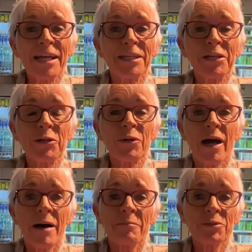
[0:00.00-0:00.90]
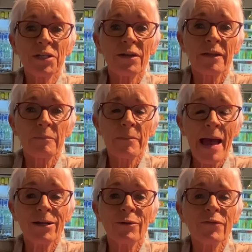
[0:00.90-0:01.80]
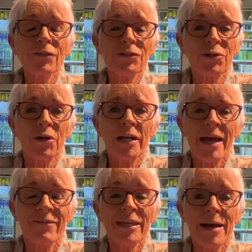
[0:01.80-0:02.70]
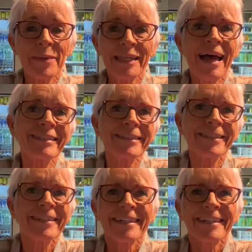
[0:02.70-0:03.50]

You come to the Pack River store and have a yummy lunch.